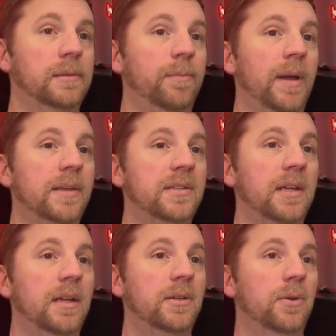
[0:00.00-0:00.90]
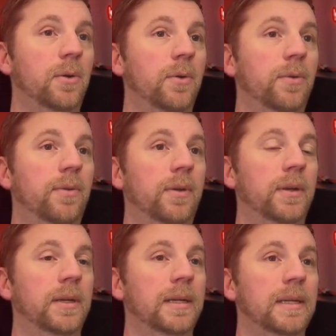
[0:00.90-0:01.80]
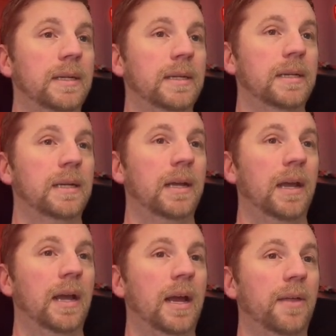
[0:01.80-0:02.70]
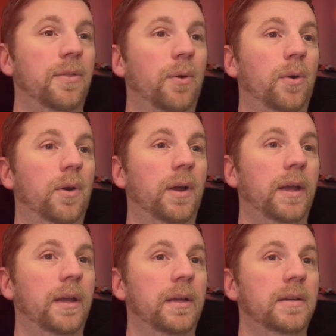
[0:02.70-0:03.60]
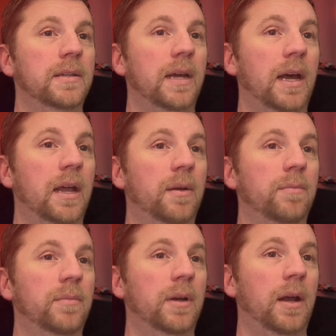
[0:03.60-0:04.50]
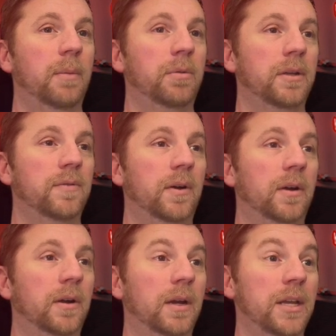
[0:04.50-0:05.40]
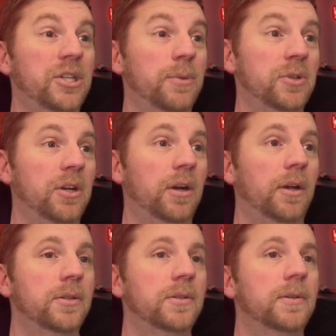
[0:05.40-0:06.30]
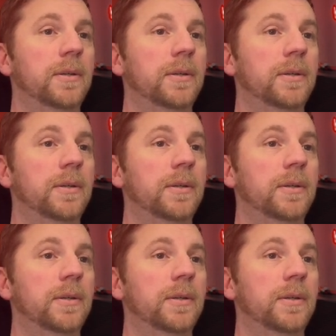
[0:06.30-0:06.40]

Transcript: Bastet, Thoth, Hathor, and Adam, I believe, are Egyptian gods.